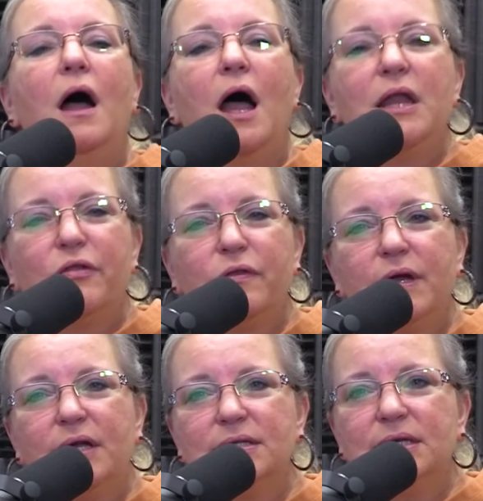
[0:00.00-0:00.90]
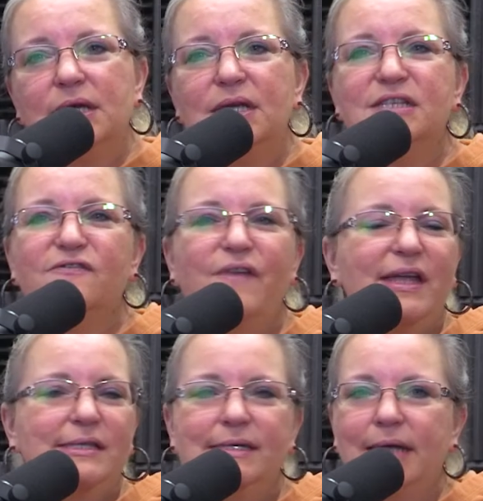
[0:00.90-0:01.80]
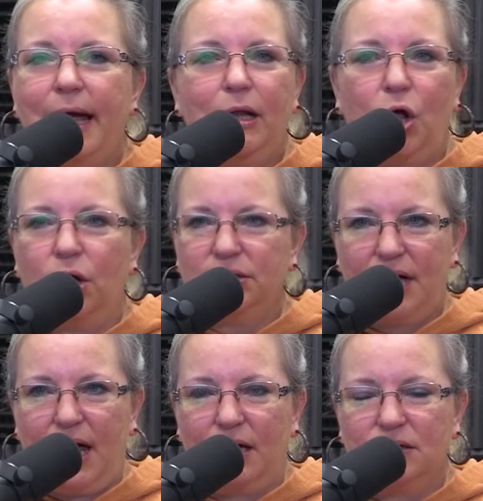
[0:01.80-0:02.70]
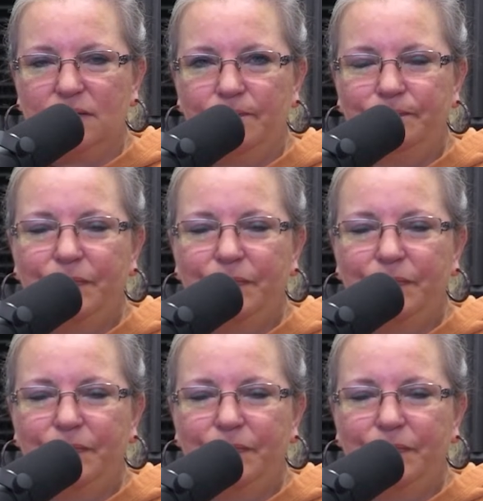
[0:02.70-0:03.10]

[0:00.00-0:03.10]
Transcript: Another thing I see is fancy dialogue tags.